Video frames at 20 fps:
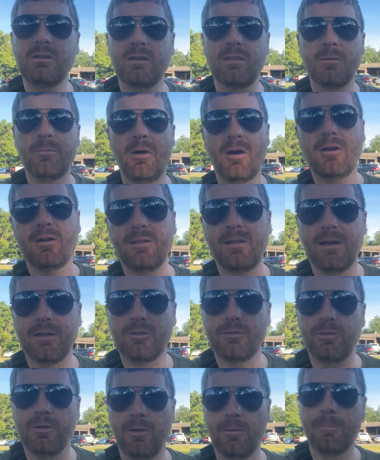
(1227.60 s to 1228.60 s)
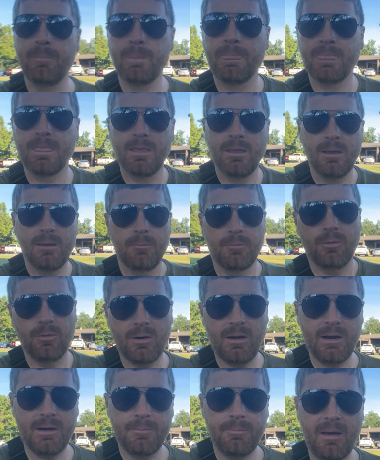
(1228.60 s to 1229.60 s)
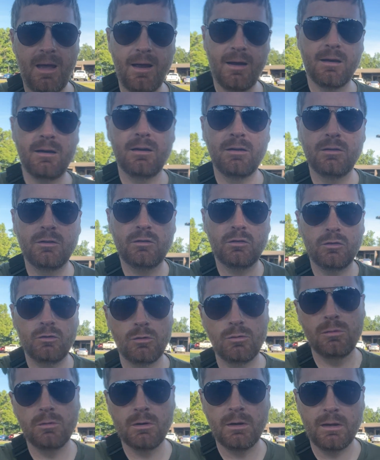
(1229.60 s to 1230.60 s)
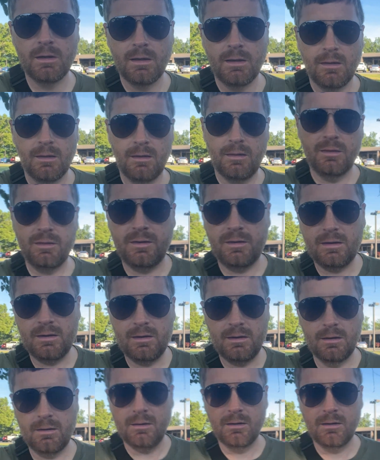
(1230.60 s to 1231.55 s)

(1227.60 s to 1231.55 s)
and the parking lot's full. We're headed back to the